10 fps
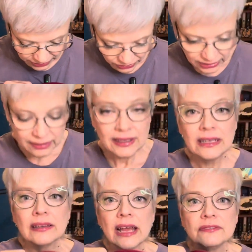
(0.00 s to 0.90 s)
the only
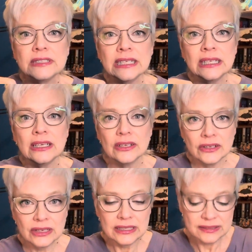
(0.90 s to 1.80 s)
thing left in
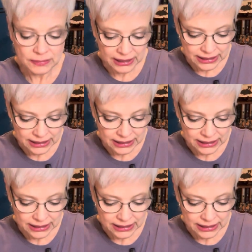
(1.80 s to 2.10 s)
here is my